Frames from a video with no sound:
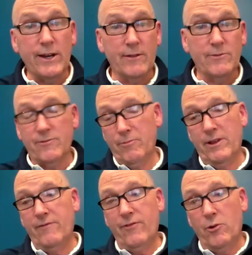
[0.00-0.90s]

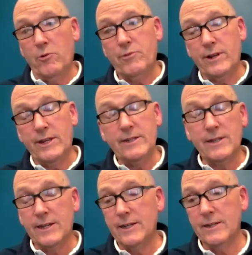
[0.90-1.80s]
It flowed pretty
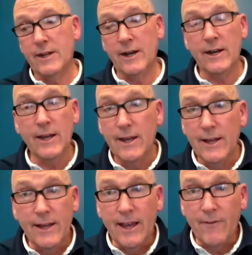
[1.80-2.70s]
easily. And
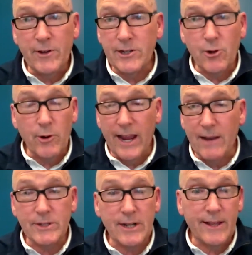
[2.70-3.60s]
if you just go to
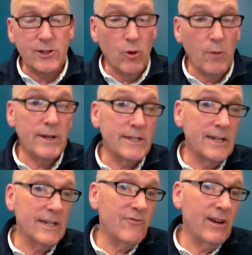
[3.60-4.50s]
Amazon, that's the only place
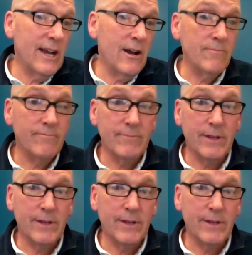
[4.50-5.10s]
it is right now.